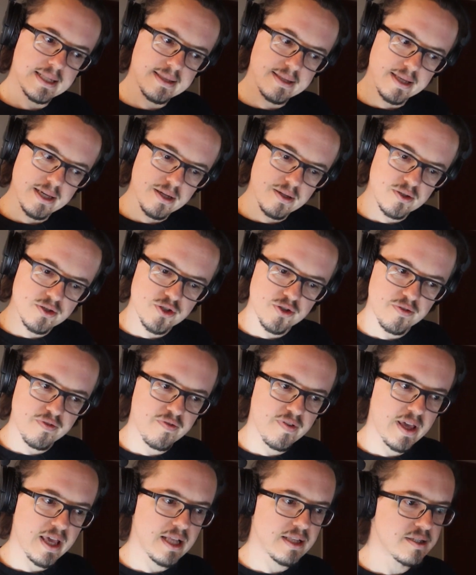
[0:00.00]
tickles your
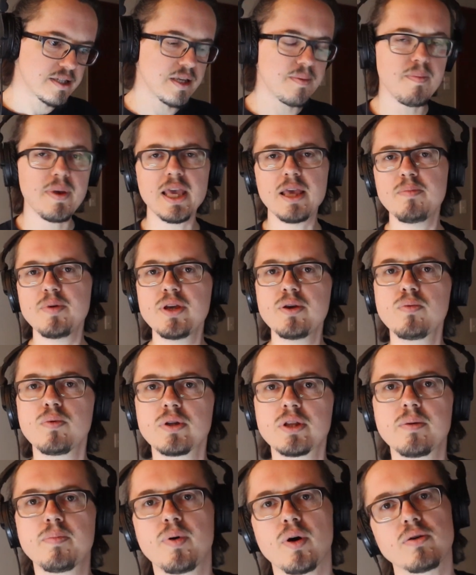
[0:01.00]
fancy. Maybe you
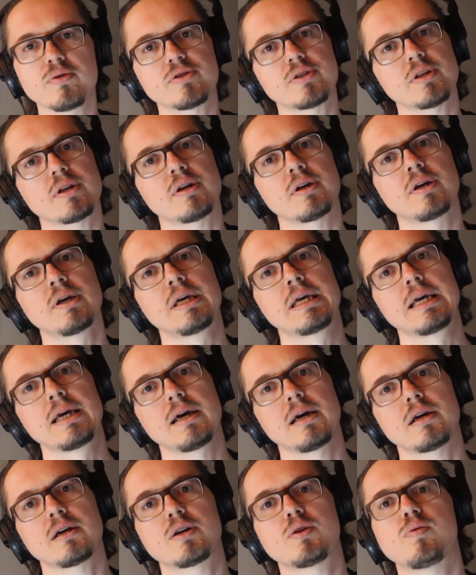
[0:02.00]
want to post a
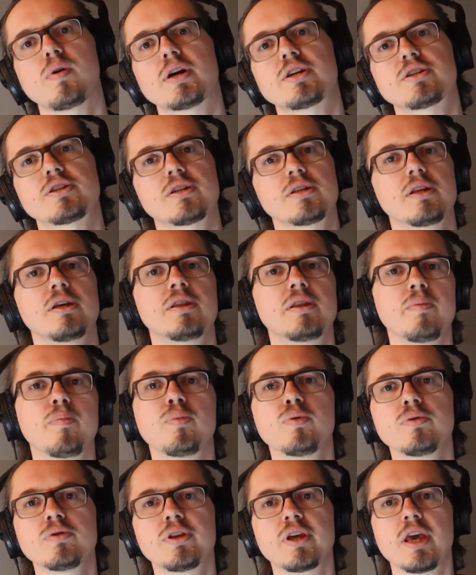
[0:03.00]
question in the
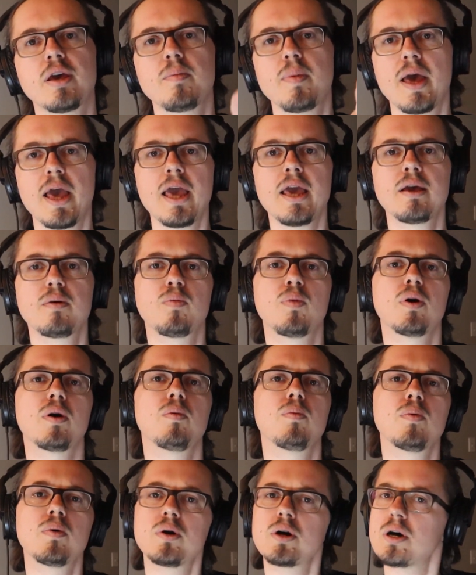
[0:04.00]
bootcamp. Hey,
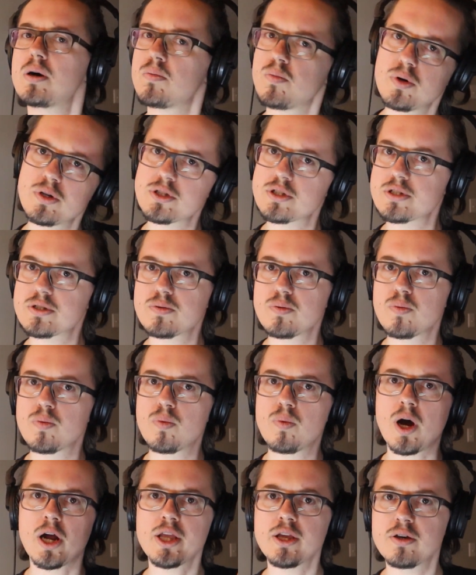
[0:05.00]

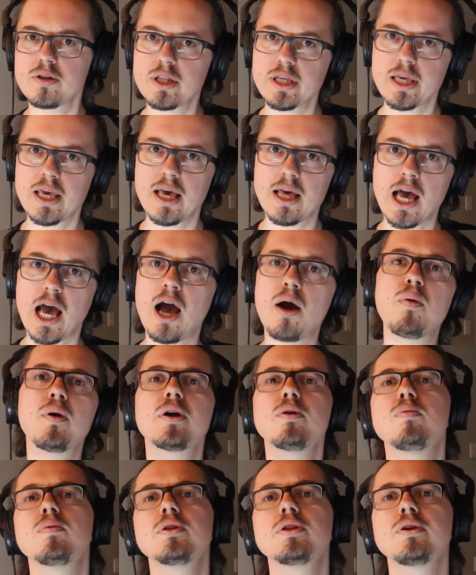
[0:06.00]
are you gonna get?
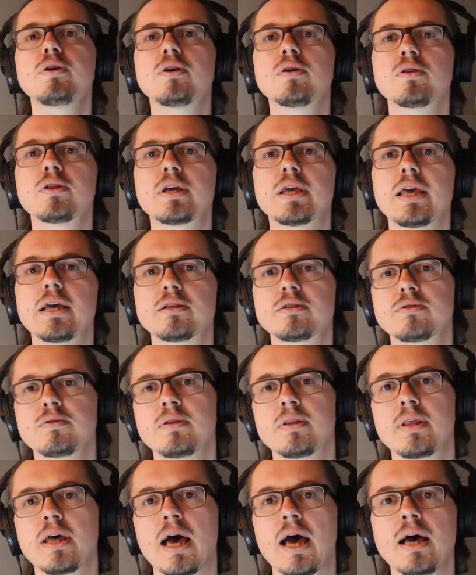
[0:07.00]
How will you gonna get to
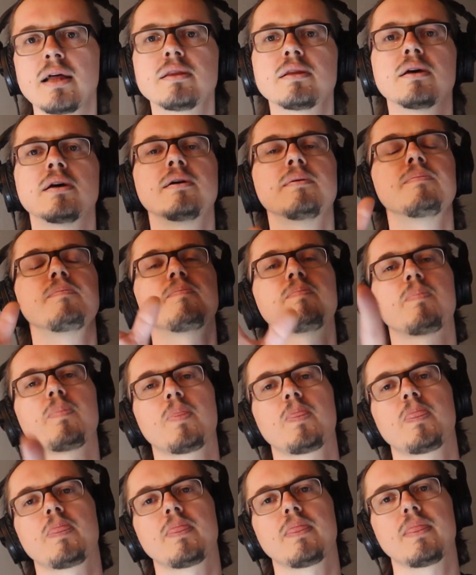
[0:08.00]
that?
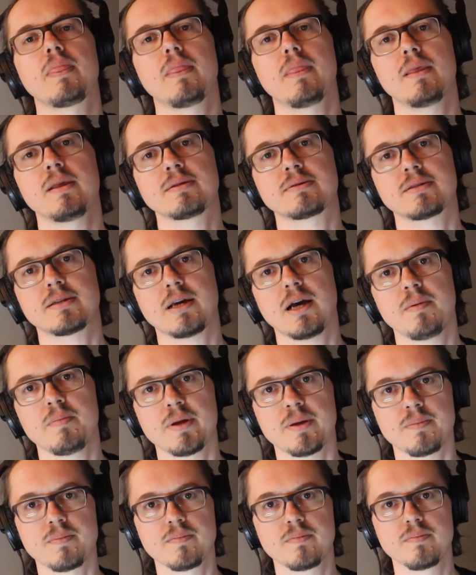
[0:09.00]
It's
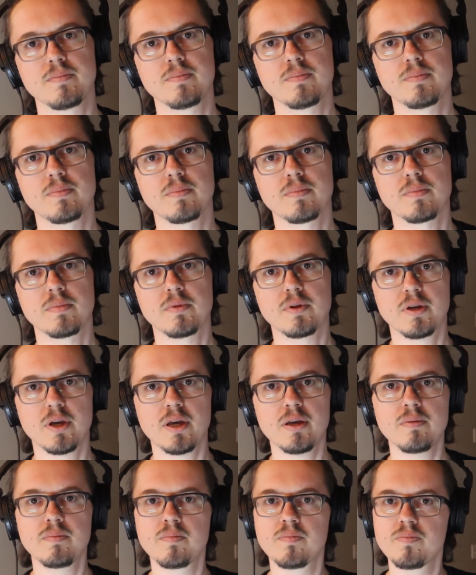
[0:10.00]
coming.
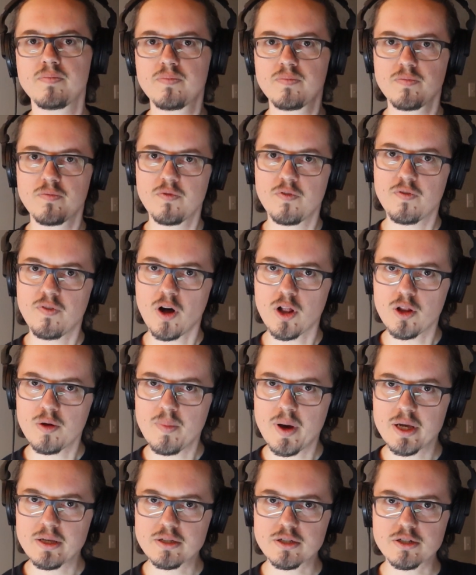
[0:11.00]
Okay, follow
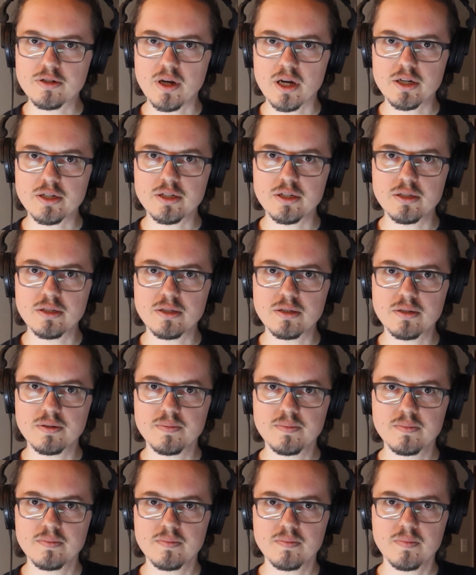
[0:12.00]
my instructions.
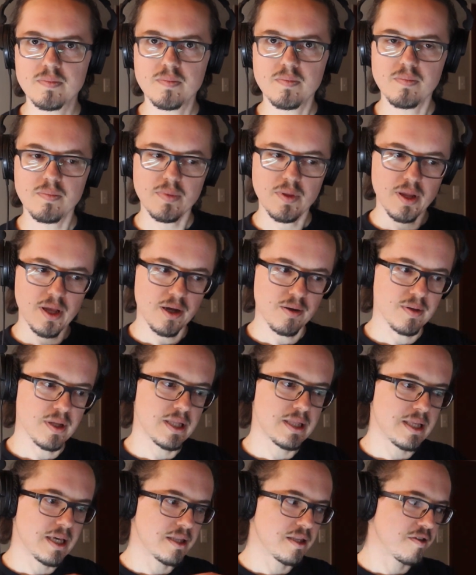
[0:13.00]
I'll
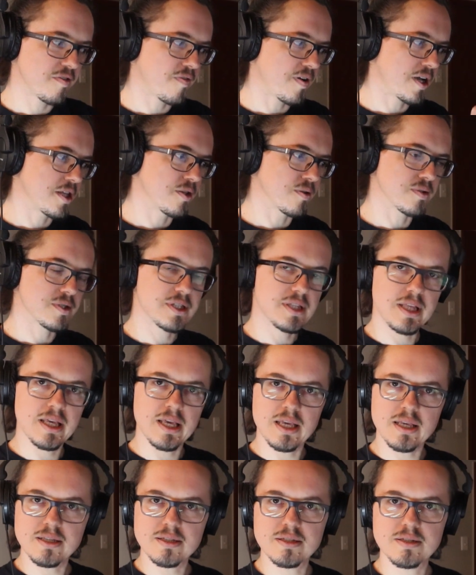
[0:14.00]
identify those
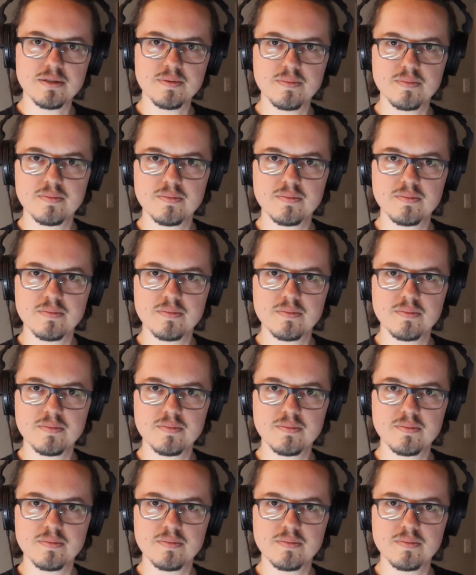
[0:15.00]
things